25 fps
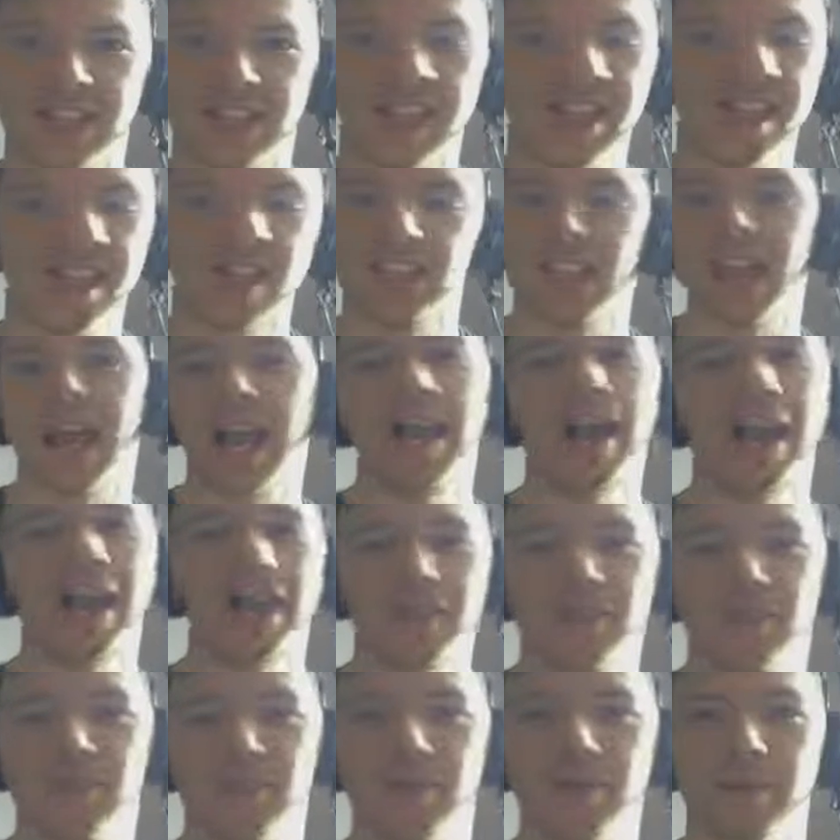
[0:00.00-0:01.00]
I can't
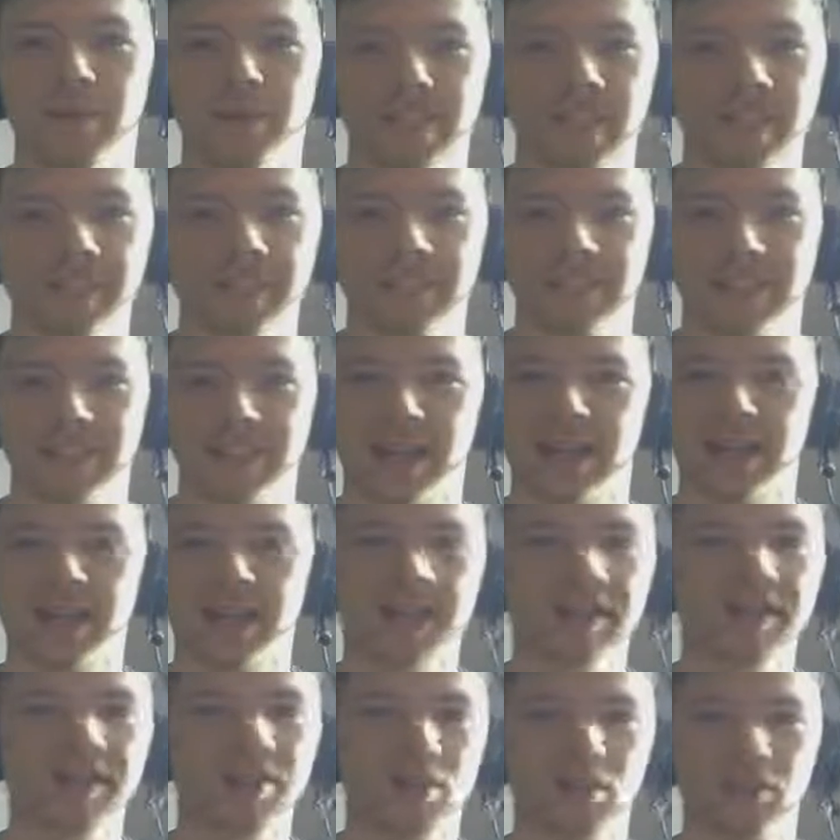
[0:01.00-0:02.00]
actually remember the actor's name, but
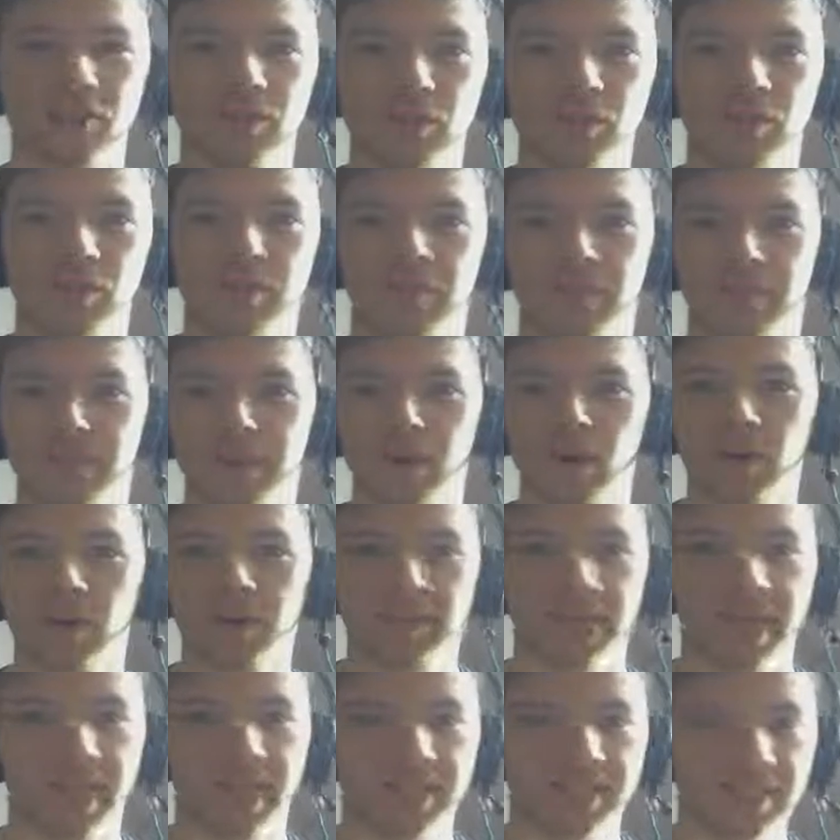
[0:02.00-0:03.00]
he's sort of doing like a
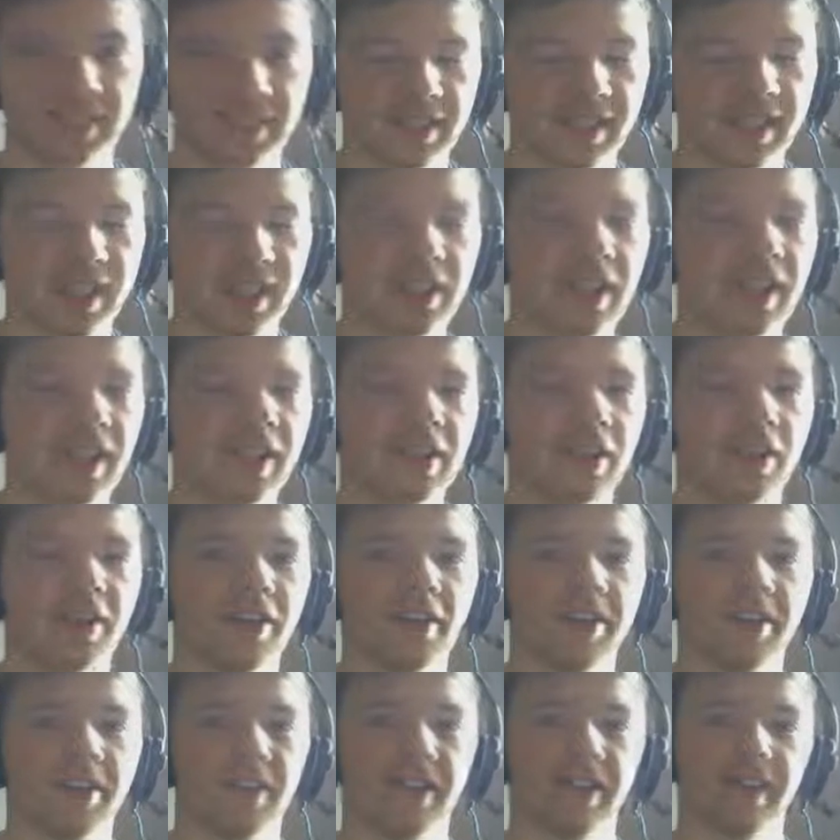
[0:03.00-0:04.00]
podcast kind
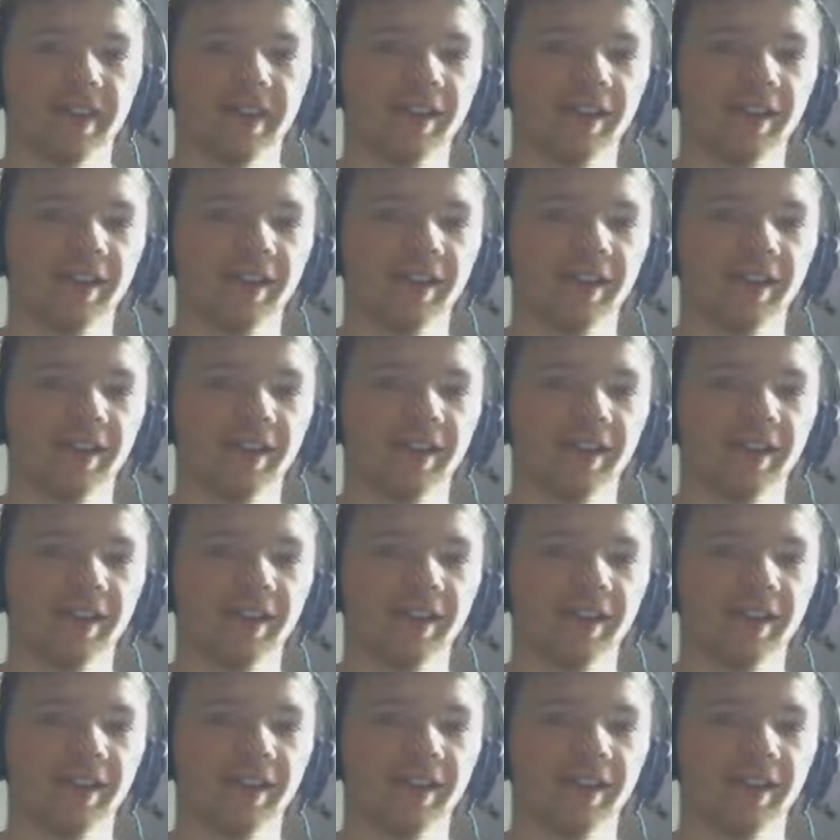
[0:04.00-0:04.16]
of thing,